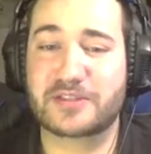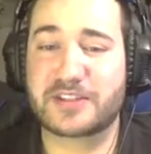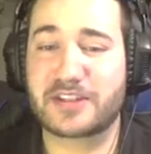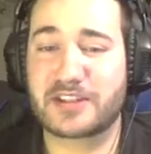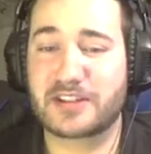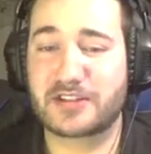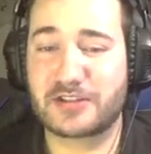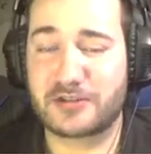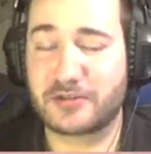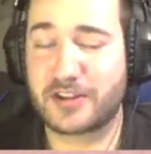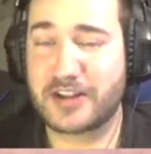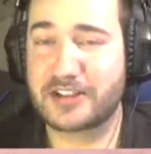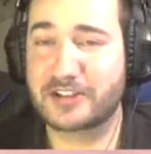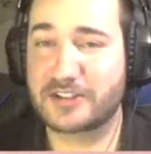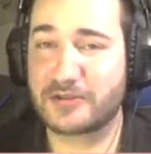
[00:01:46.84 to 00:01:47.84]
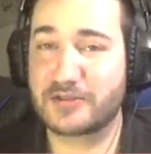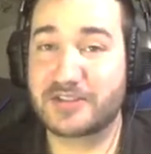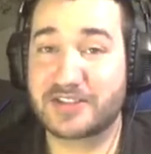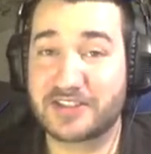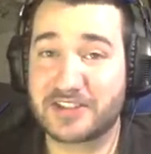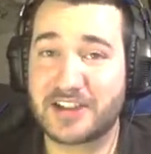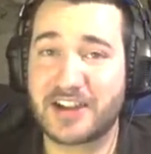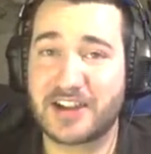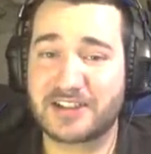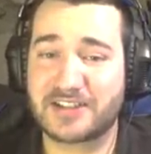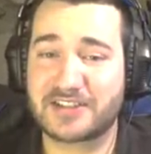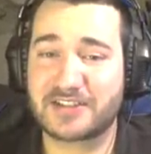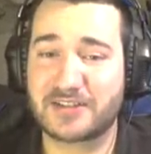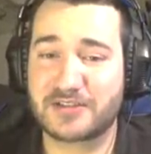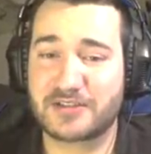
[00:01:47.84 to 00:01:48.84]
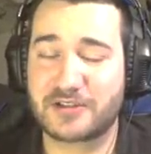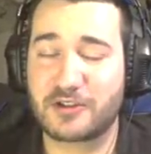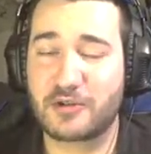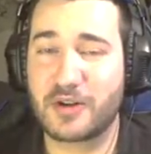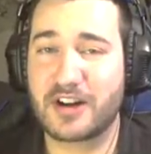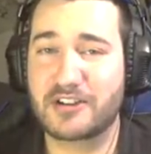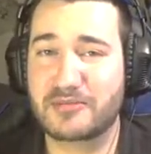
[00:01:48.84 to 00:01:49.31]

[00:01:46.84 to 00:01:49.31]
the short answer is yes. There's quite